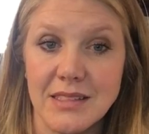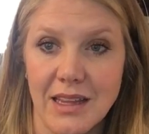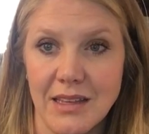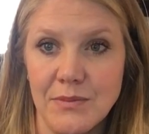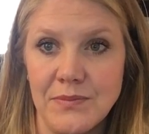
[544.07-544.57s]

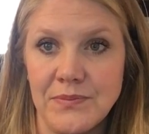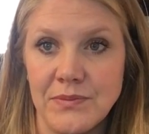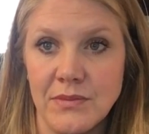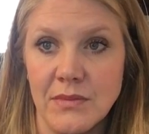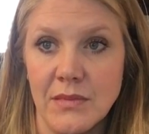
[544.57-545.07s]
time?
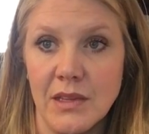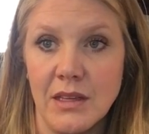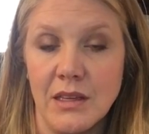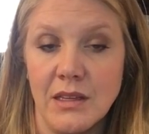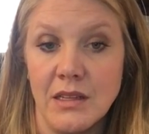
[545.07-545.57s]

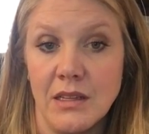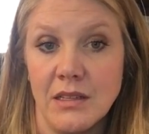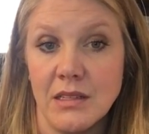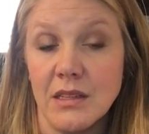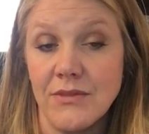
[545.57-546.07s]

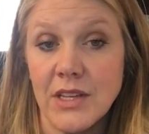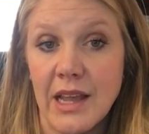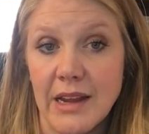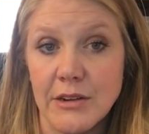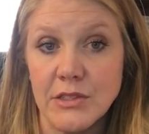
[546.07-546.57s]
To live in
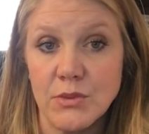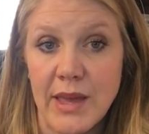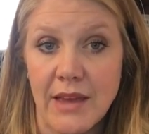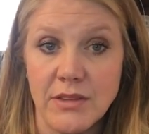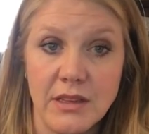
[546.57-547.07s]
kairos, we
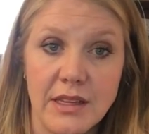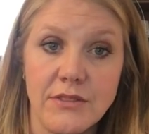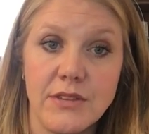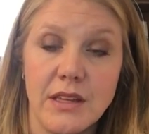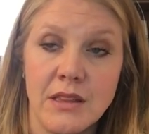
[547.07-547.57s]
have to
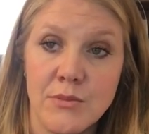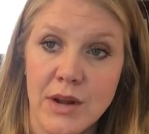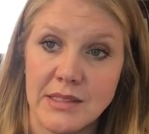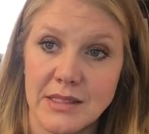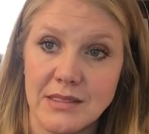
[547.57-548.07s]
live in the
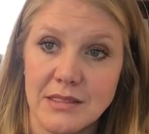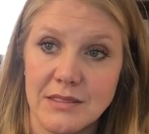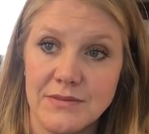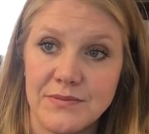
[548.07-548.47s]
present.